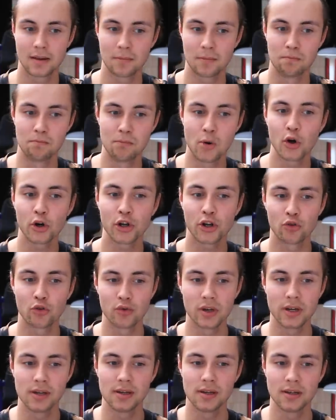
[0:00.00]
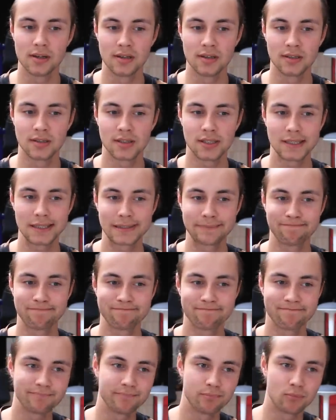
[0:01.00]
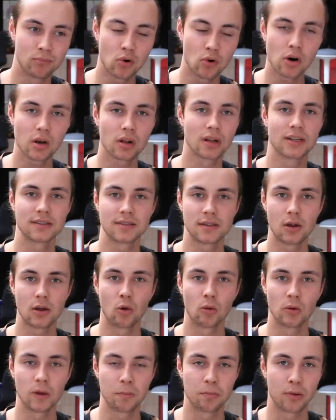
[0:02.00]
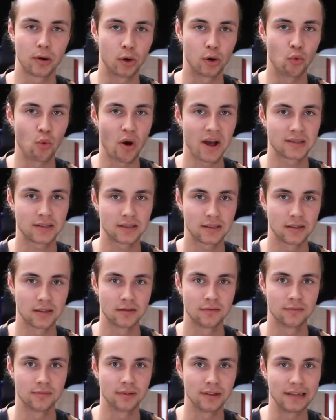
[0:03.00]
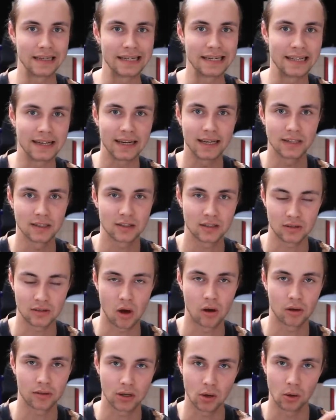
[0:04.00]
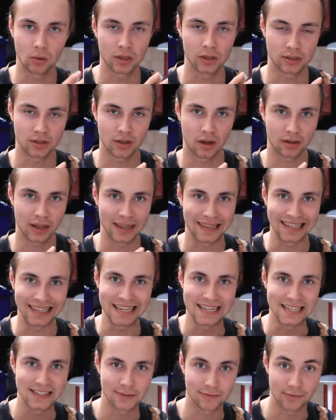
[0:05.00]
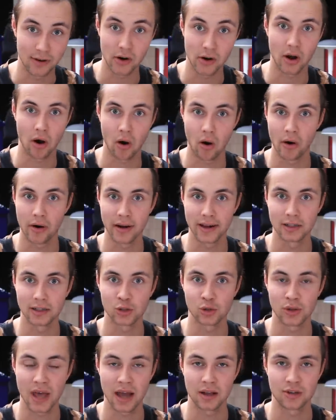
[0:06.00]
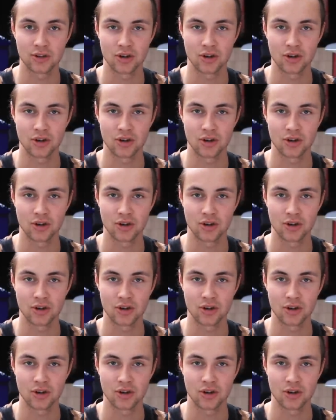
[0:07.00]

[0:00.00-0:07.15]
Mercury is more or less the only progressive-leaning song, the only song that leans very hard into that